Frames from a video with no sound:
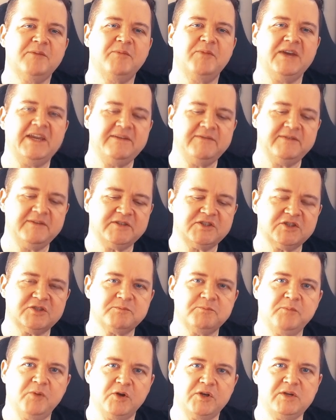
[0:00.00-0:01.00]
But even if it's
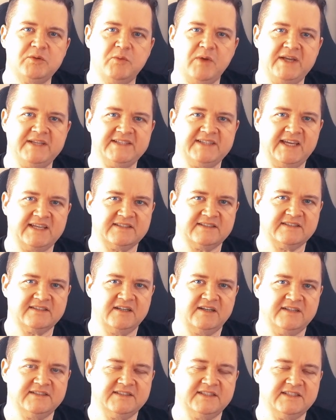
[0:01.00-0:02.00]
just body weight
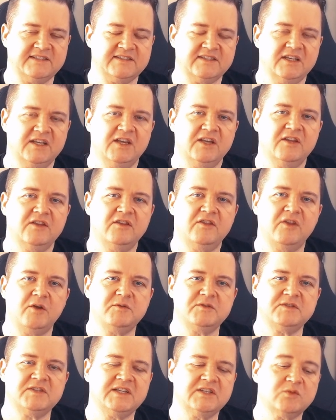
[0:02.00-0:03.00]
exercises,
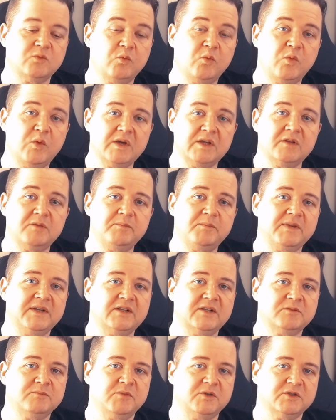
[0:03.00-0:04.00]
those things will
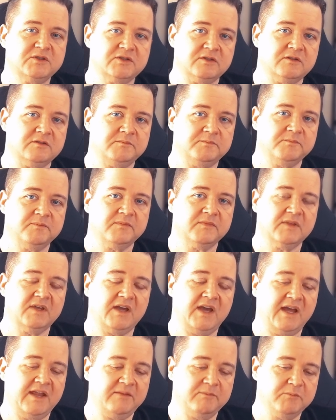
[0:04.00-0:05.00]
build muscle
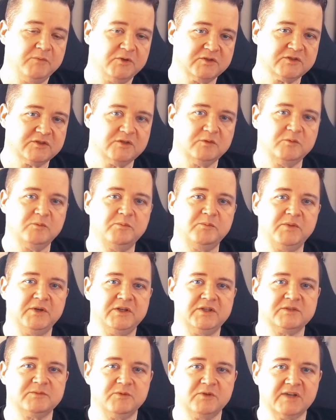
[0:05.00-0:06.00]
and muscle
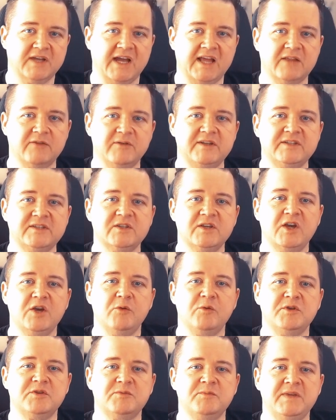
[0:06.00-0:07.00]
burns more calories,
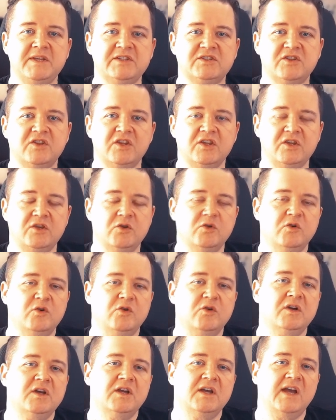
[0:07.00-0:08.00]
which means that
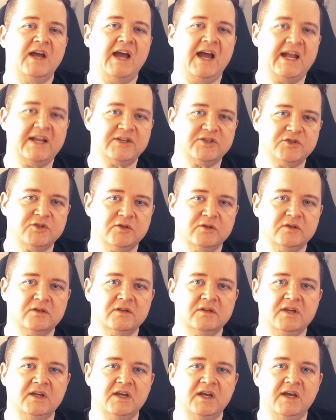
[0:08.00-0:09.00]
your
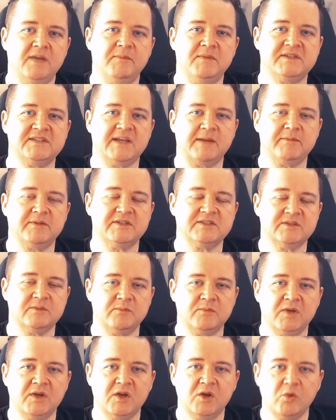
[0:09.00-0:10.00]
actual uh,
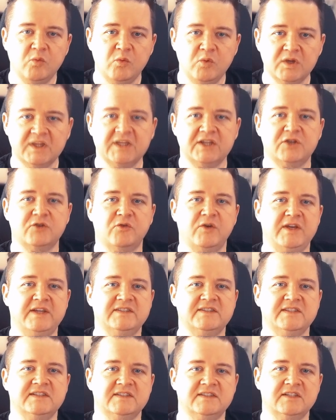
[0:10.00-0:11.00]
metabolism will
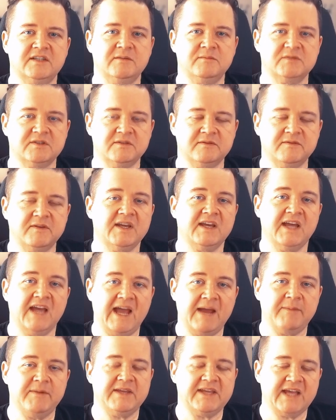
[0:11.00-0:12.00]
increase in terms of
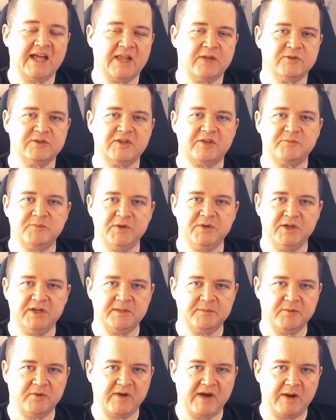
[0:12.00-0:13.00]
how many calories it's
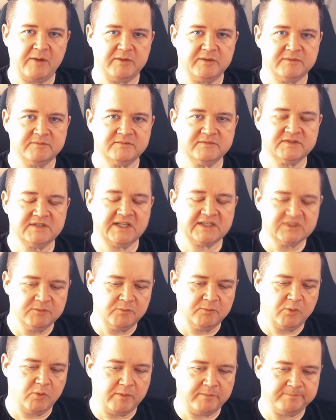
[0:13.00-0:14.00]
burning per hour. So that's
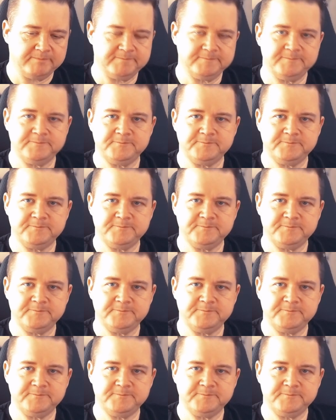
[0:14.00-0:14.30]
number one.